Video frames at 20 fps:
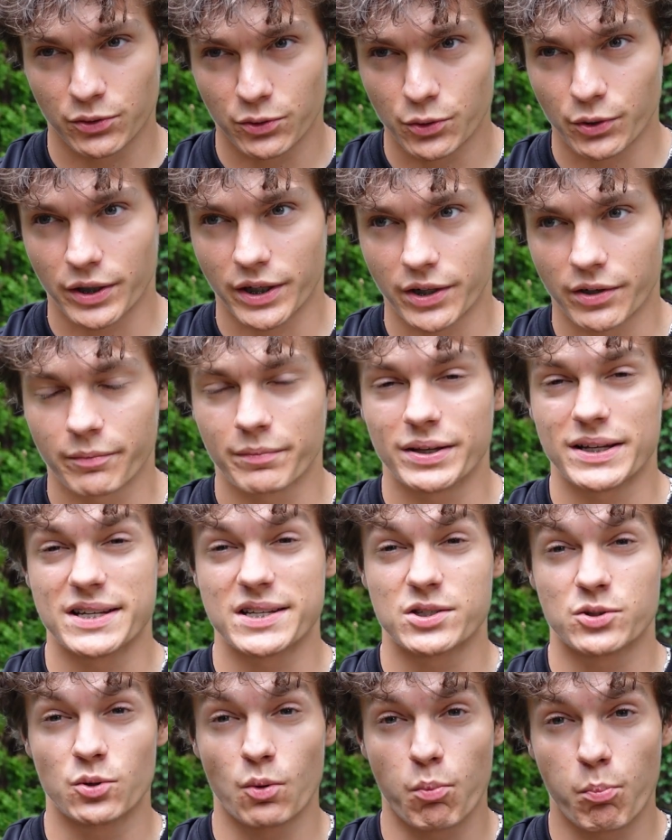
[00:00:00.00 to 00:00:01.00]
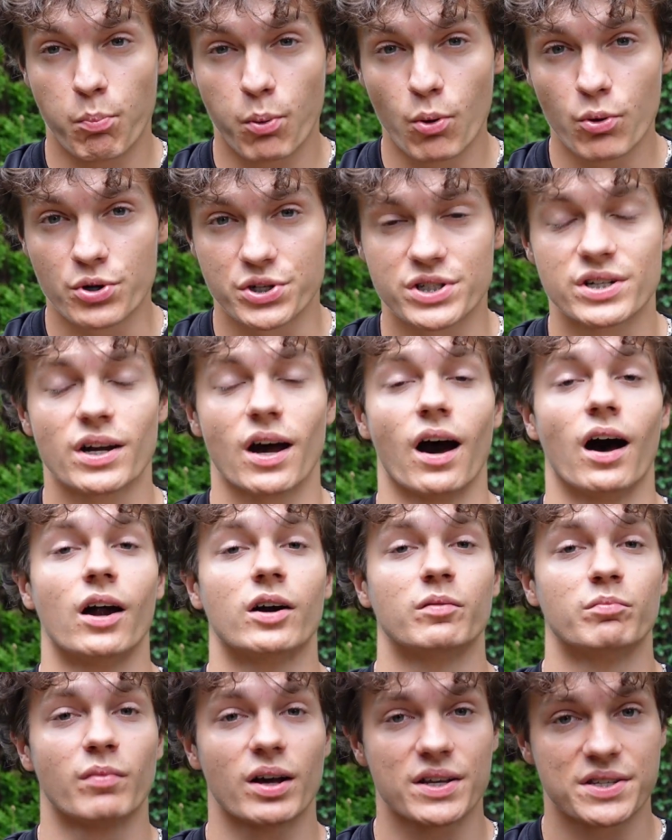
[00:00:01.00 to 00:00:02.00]
do here is to push
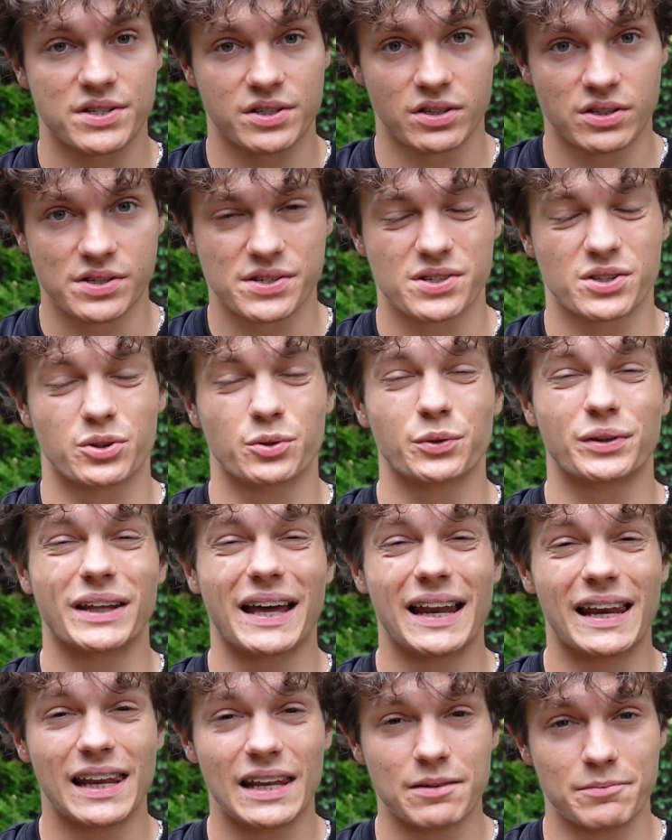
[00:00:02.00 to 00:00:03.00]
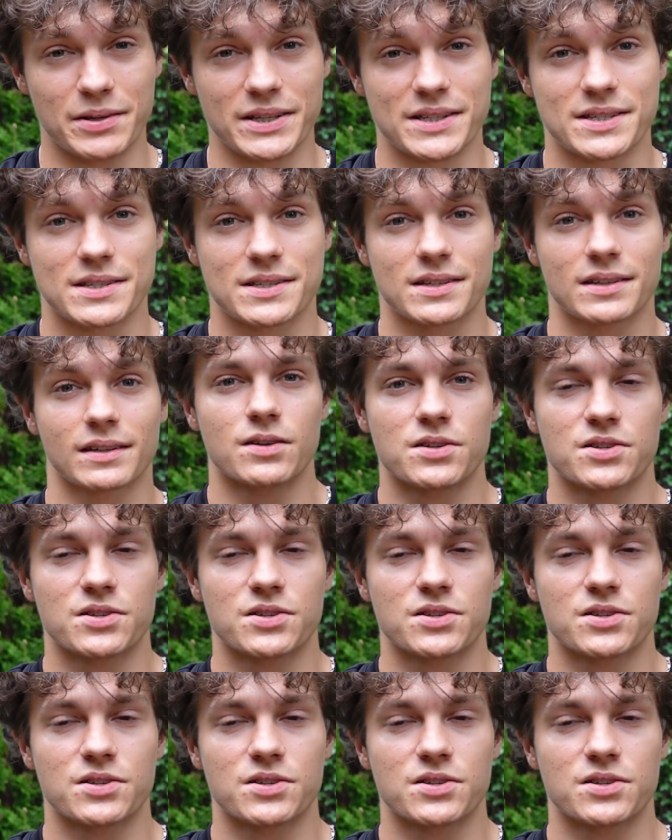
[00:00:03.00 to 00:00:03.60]
our muscles to their limits.